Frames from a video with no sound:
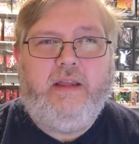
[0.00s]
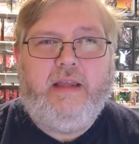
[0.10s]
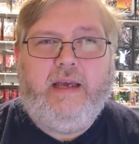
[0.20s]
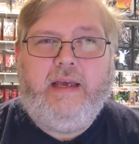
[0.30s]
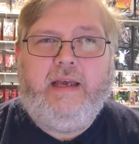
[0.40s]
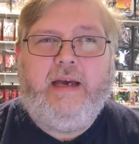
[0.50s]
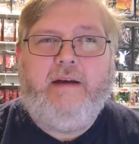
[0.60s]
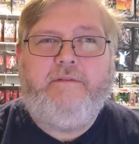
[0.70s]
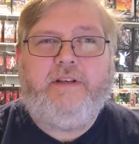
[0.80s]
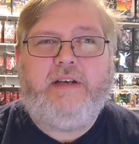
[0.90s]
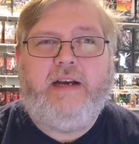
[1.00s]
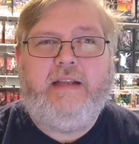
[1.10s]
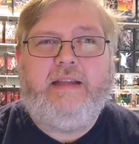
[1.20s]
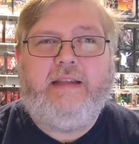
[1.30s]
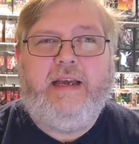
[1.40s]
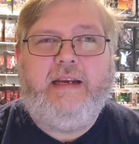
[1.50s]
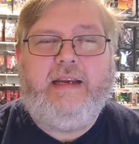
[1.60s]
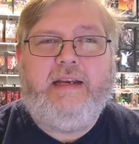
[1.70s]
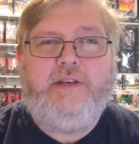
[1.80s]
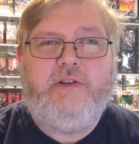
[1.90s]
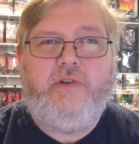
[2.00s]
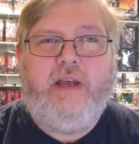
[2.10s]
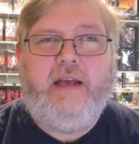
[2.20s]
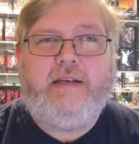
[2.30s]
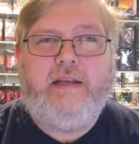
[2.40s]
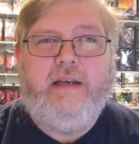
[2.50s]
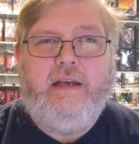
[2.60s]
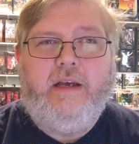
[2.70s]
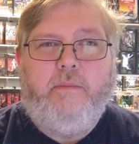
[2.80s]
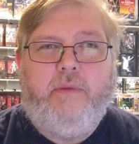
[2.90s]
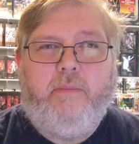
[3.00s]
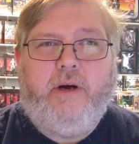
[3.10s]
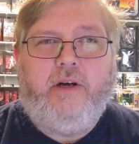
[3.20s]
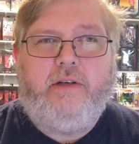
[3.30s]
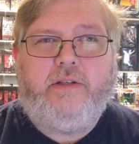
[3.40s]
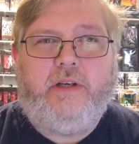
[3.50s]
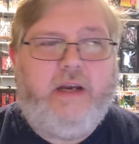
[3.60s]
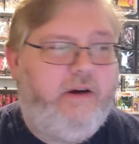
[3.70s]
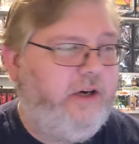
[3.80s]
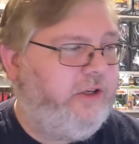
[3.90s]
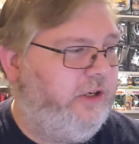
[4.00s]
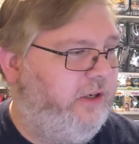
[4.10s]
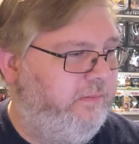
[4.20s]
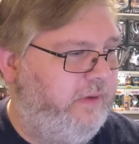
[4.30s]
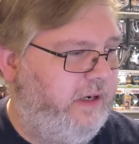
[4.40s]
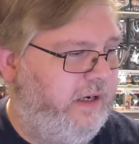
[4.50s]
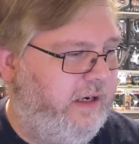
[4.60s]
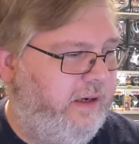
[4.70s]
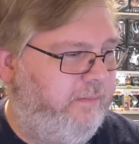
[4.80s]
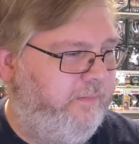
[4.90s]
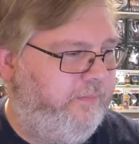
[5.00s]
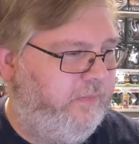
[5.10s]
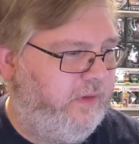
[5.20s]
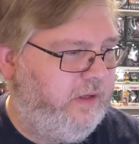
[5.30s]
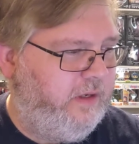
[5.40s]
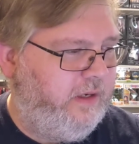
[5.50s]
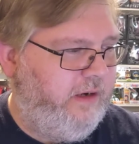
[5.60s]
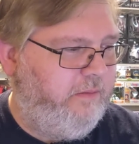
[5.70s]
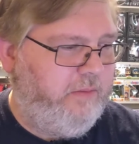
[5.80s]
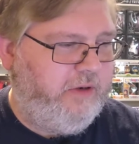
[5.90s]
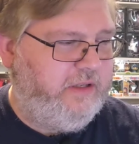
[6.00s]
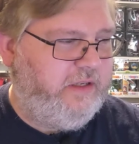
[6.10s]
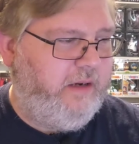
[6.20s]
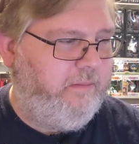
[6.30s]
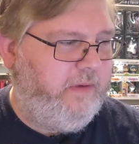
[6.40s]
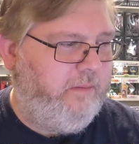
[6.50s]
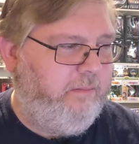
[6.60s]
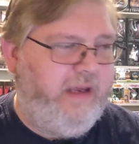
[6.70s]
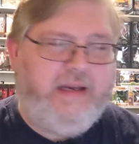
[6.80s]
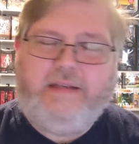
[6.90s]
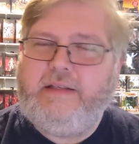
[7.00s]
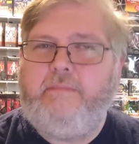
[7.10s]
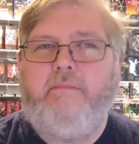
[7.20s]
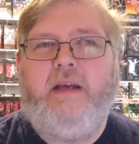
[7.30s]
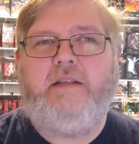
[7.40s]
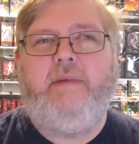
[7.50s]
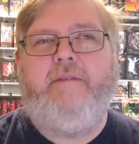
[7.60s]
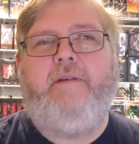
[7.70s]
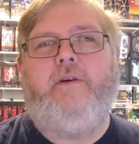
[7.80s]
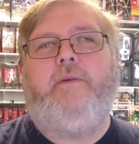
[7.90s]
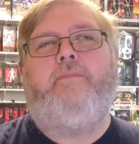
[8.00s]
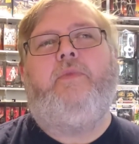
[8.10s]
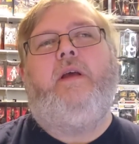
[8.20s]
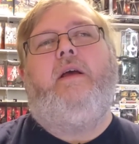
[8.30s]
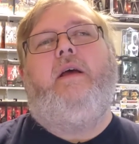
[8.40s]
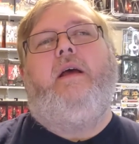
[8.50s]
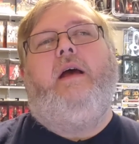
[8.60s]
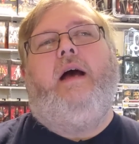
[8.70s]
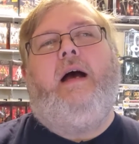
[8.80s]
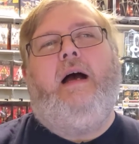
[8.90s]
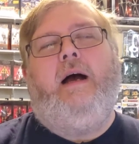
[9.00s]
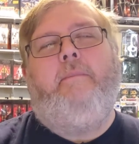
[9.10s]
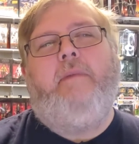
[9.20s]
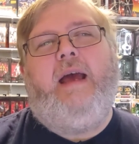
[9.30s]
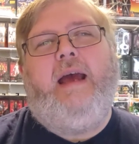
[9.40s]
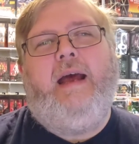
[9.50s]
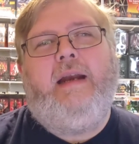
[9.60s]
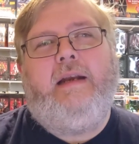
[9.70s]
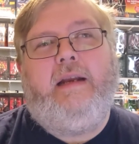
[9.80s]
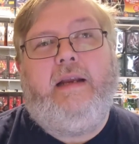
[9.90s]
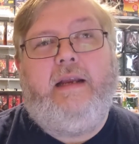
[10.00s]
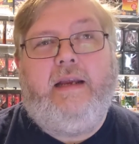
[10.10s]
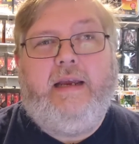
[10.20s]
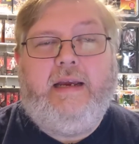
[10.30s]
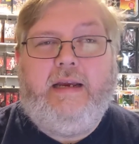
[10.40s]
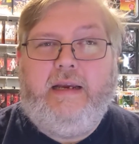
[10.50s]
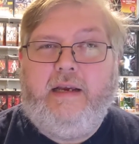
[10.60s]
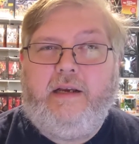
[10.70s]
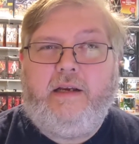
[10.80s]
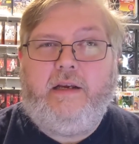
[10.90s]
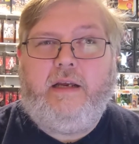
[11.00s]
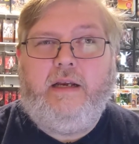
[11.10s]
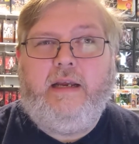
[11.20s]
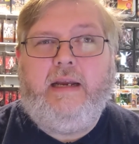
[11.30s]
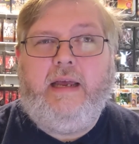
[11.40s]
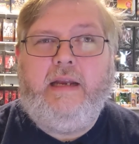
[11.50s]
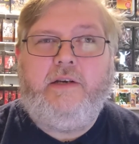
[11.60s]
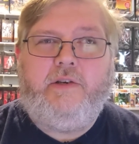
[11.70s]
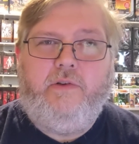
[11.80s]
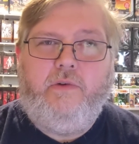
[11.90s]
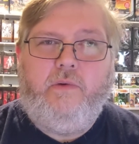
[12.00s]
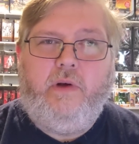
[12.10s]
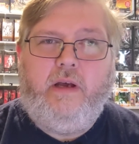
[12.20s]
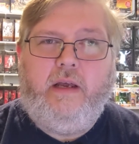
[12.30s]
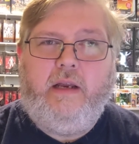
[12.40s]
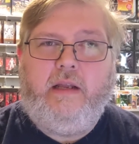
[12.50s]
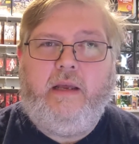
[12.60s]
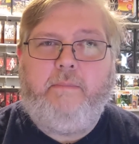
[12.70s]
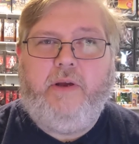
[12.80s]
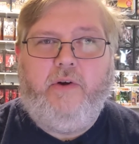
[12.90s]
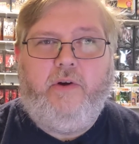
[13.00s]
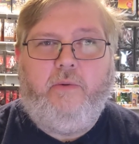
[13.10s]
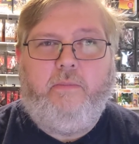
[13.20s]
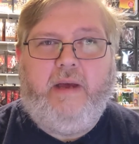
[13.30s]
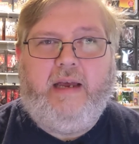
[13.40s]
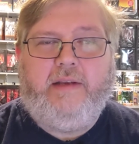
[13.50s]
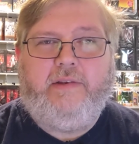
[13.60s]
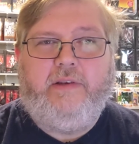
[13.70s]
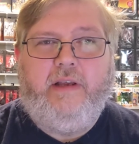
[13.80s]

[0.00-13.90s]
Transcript: They have decided that they need to get Bill Barr's character, can't remember his name, Migs Mayfeld, and he can get into the Imperial base,